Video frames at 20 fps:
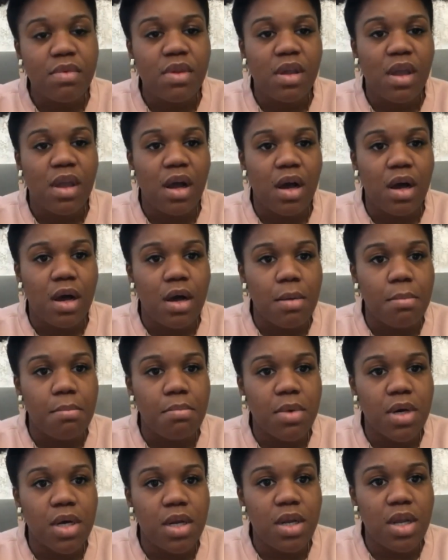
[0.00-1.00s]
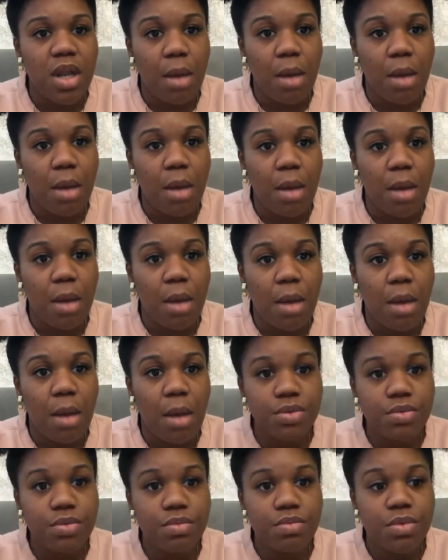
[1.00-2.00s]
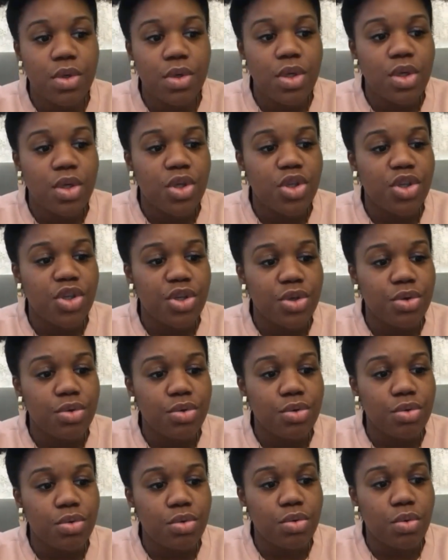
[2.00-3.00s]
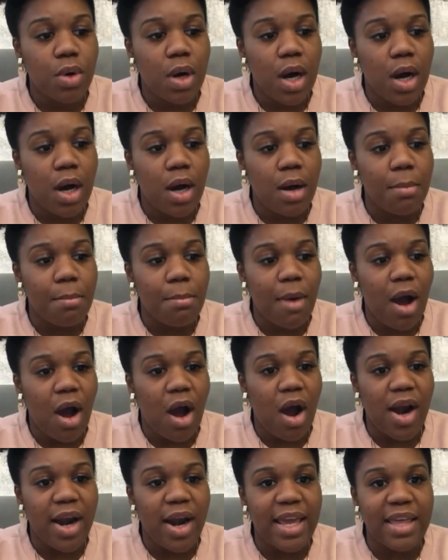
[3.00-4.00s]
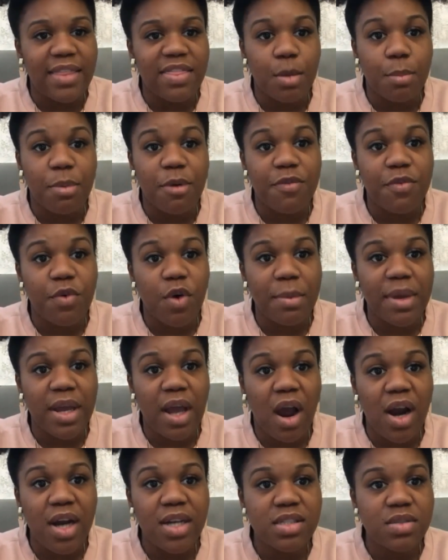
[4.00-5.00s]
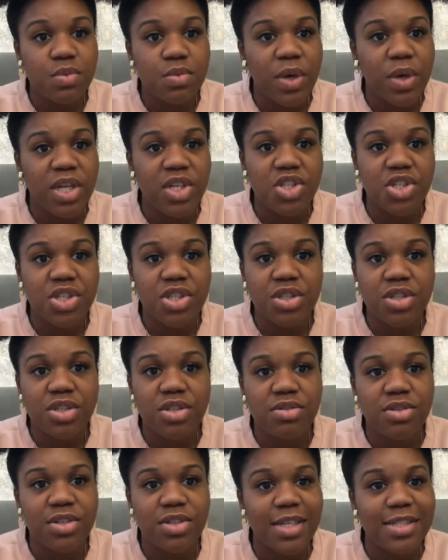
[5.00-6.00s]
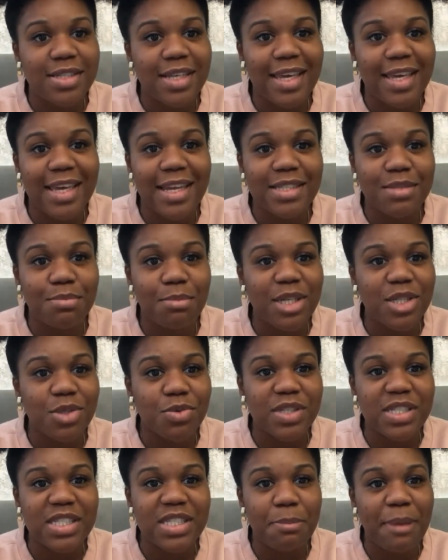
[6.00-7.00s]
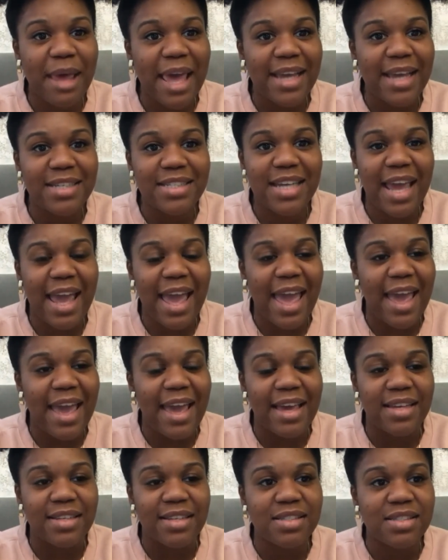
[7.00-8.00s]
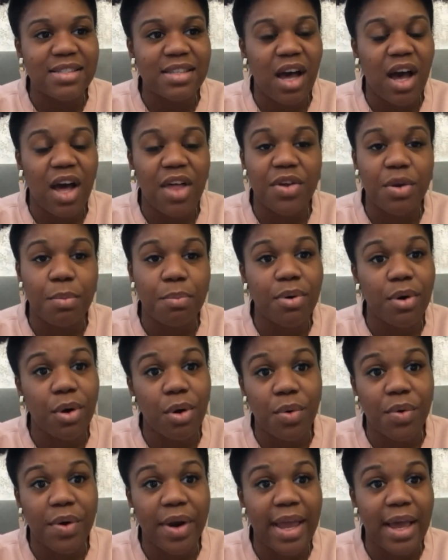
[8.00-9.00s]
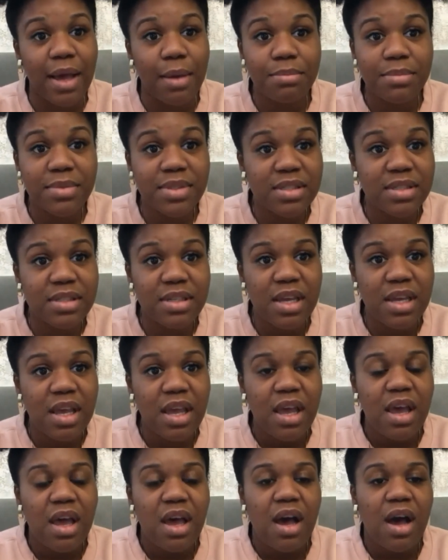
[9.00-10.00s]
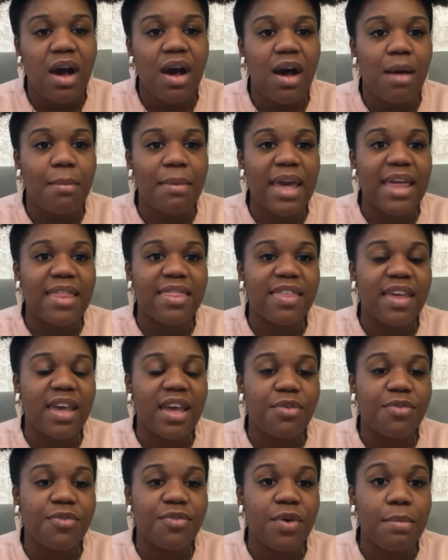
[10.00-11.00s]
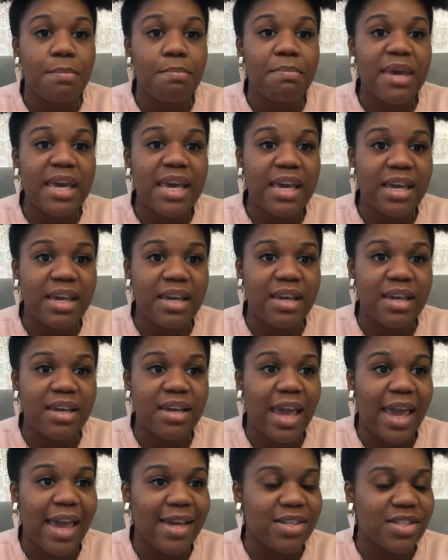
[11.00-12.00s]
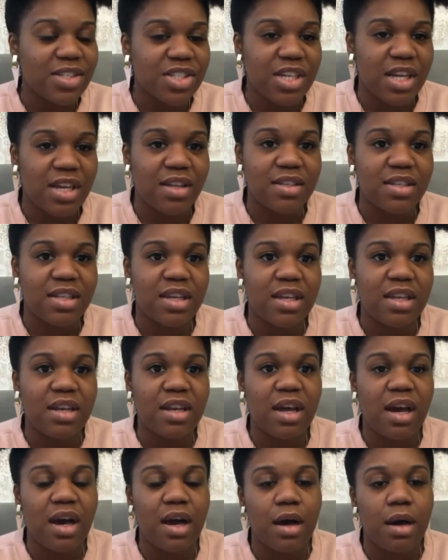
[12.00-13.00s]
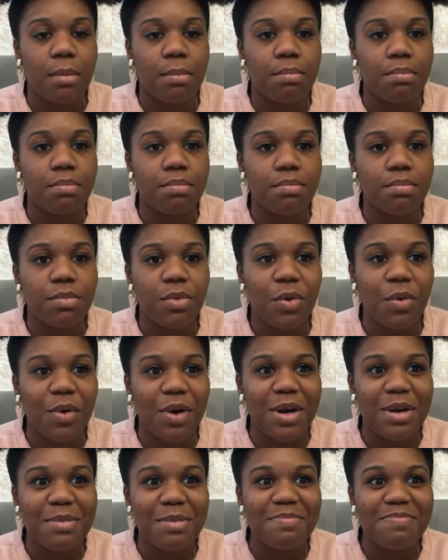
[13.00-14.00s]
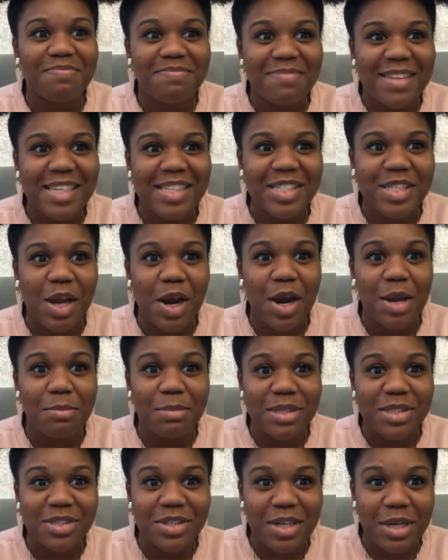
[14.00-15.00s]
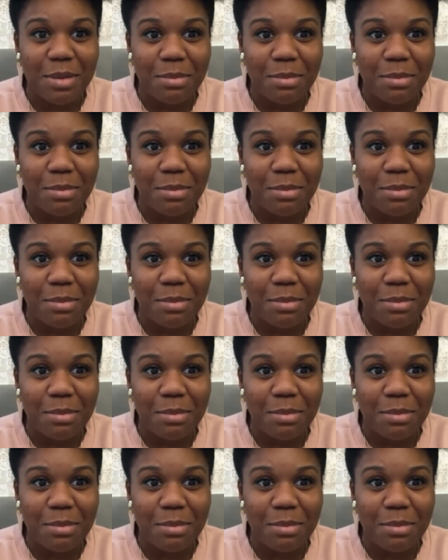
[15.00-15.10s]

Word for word: Um, number two, you um, are in the performing arts, which doesn't get as much respect as other programs. Um, and then for me and Sheldon, um, or sorry, Mr.